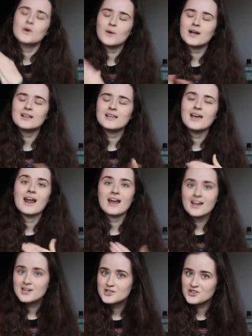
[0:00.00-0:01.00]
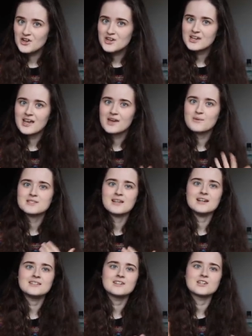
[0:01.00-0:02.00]
quickly and I enjoyed it. It was
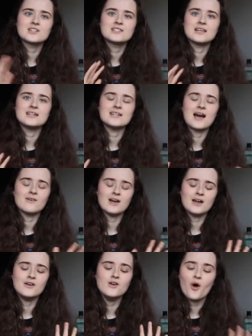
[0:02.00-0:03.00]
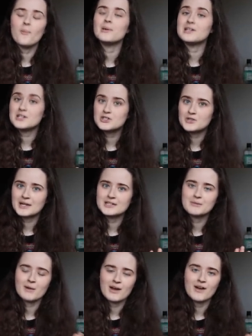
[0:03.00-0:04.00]
nice to just sit down and not be
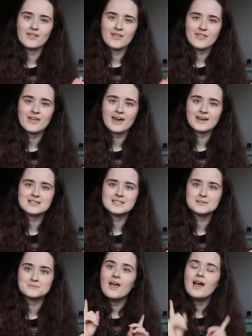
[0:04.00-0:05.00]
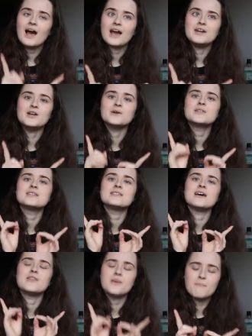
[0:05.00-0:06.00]
distracted by other things. I noticed
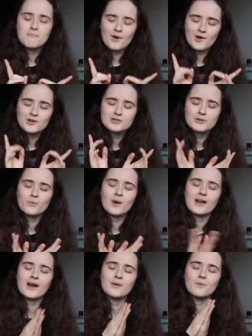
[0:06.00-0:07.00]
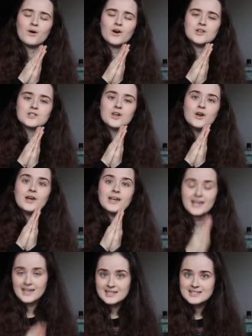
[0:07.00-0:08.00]
it the most when I was
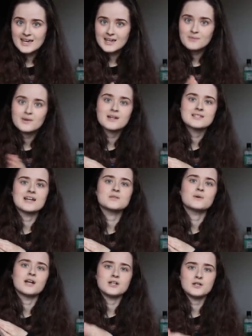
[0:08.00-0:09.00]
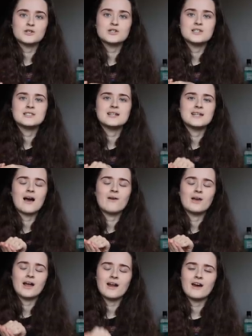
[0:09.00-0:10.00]
eating, because that's when I'd usually sit
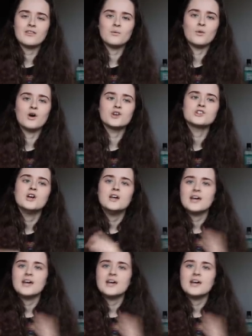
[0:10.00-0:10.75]
down and either watch